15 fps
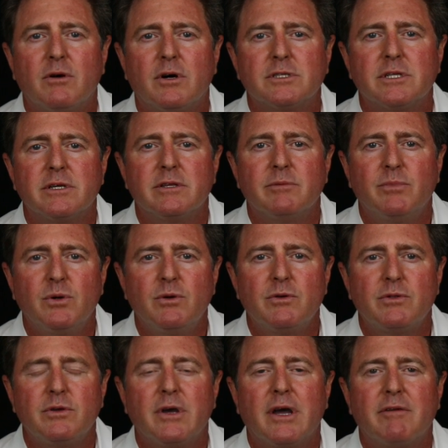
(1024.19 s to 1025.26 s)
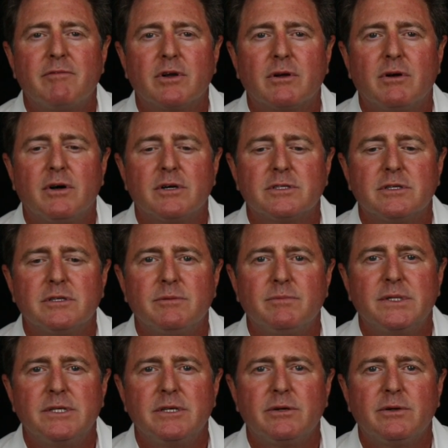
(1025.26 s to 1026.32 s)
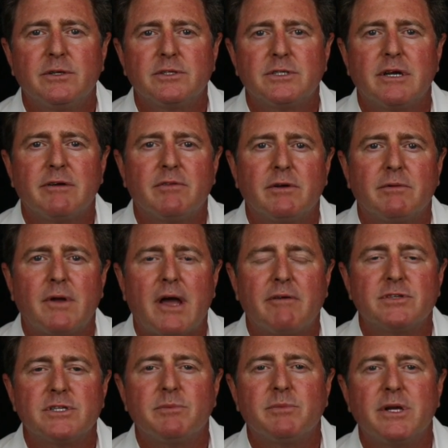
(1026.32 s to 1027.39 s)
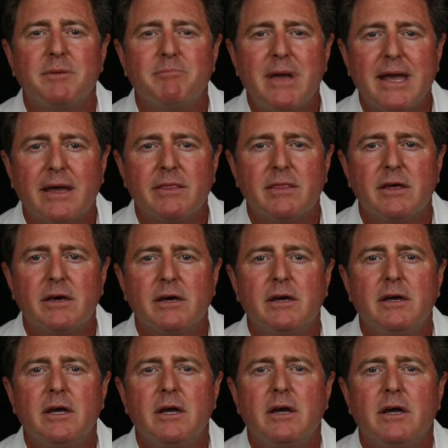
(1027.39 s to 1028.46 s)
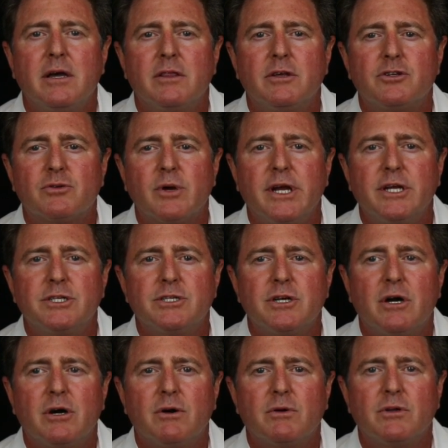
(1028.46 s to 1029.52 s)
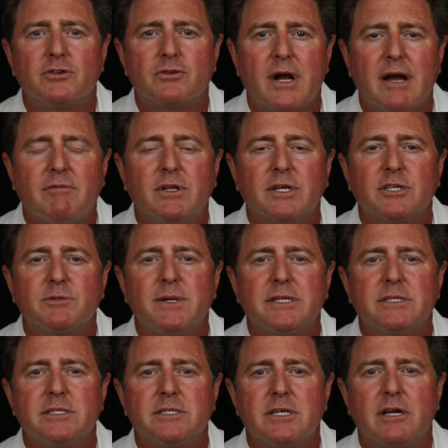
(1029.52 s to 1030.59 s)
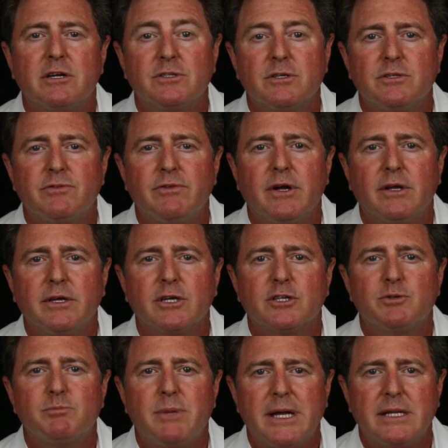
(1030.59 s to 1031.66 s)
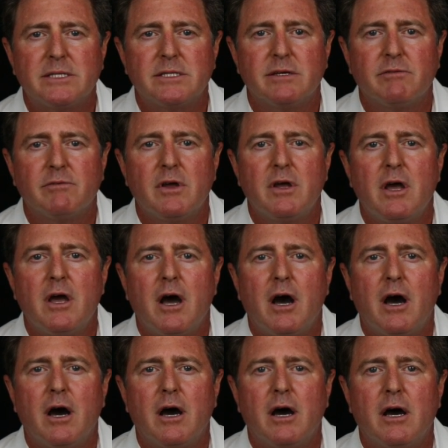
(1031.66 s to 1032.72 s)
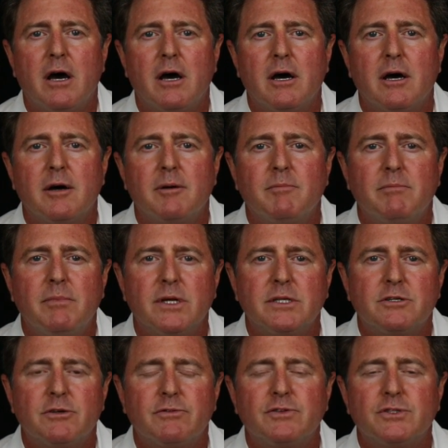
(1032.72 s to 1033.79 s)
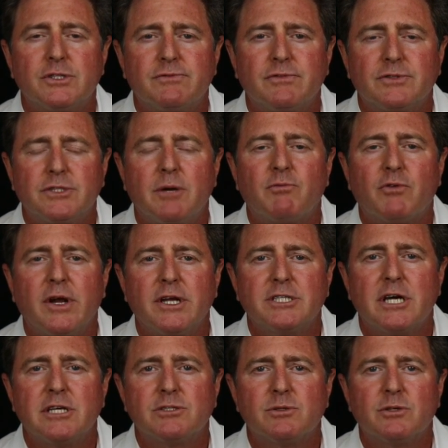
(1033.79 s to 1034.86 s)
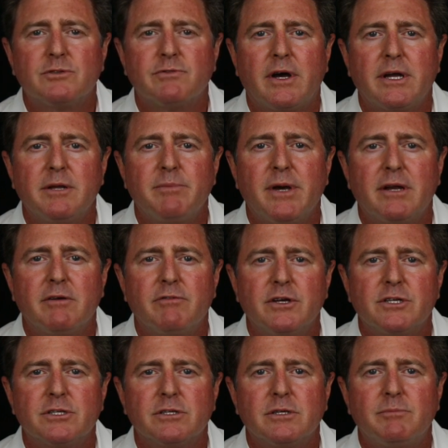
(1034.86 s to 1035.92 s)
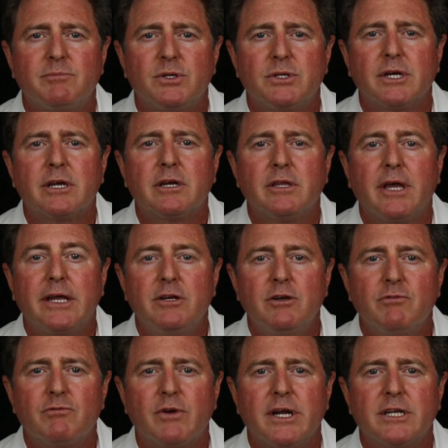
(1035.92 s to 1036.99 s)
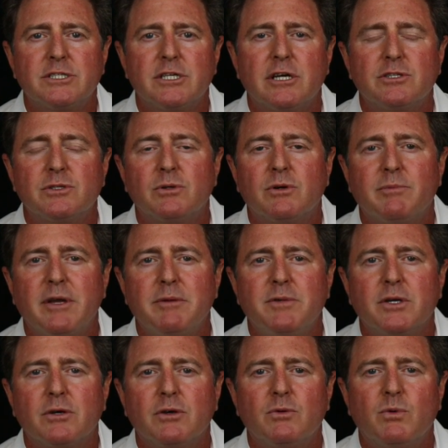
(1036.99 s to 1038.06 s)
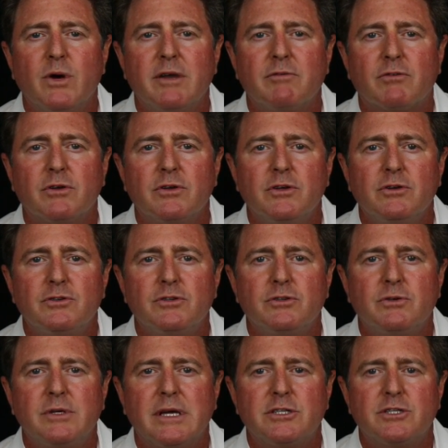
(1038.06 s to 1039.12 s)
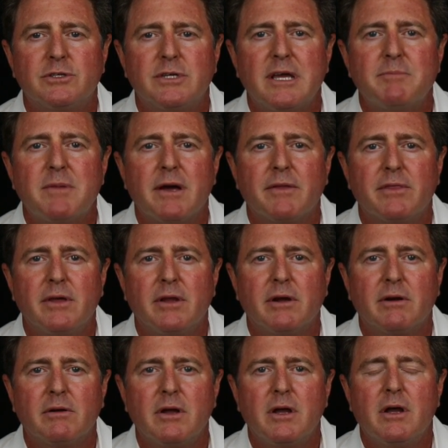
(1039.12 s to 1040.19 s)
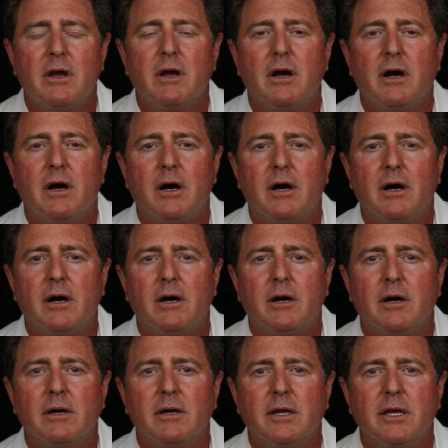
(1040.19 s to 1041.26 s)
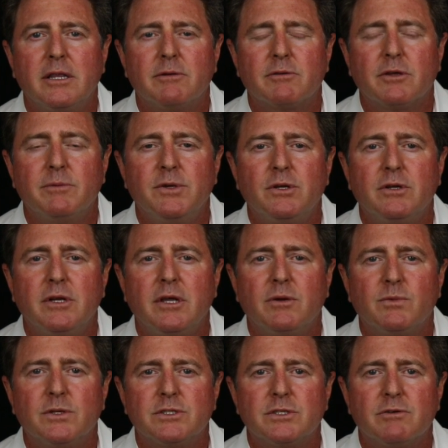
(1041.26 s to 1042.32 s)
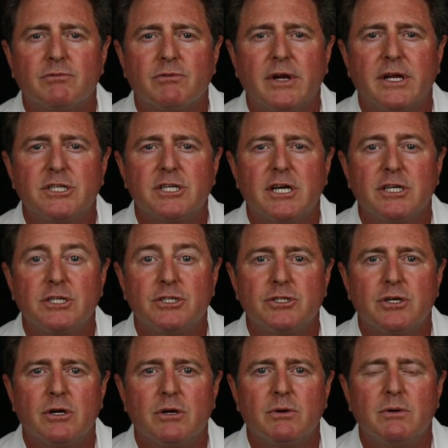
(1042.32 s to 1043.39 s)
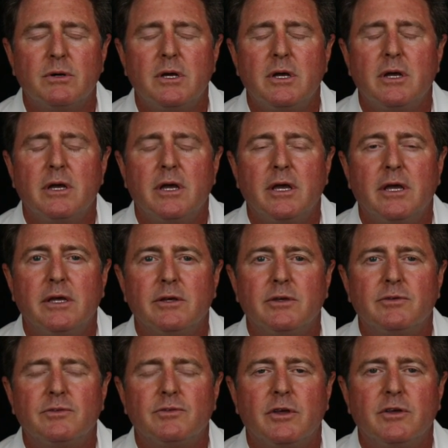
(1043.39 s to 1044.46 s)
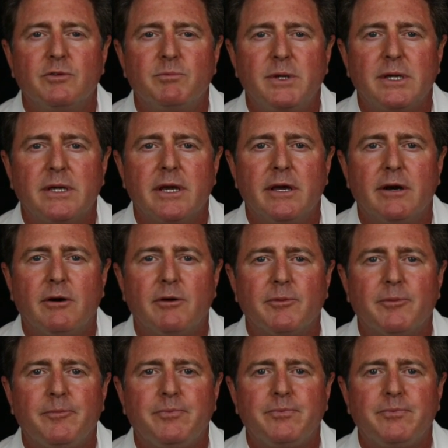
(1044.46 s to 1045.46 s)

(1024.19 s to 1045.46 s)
cost of the booth, you have the cost of the materials, you have to have somebody man the trade show, the travel expense, etc. So it's fairly expensive. But some franchisors find it beneficial, in particular a new franchisor may be a good way for you to get your name out there in the community in which the franchise show is being held.